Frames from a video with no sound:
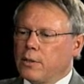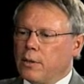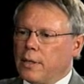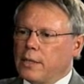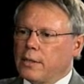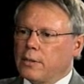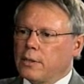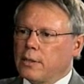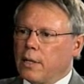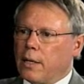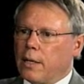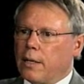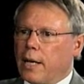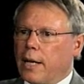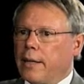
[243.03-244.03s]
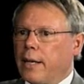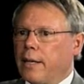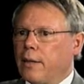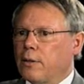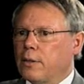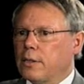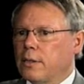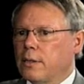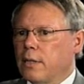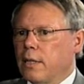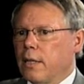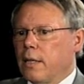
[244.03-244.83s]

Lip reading: So these are, and then there's